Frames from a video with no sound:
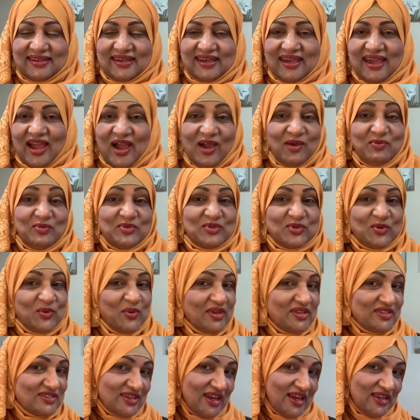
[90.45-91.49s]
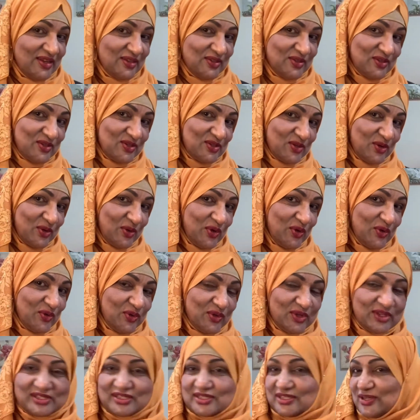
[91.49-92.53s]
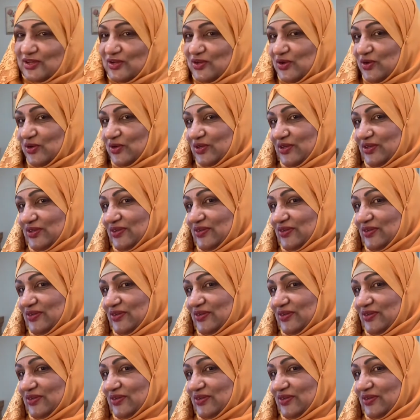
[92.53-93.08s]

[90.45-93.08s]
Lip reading: I'm so excited to show you this look.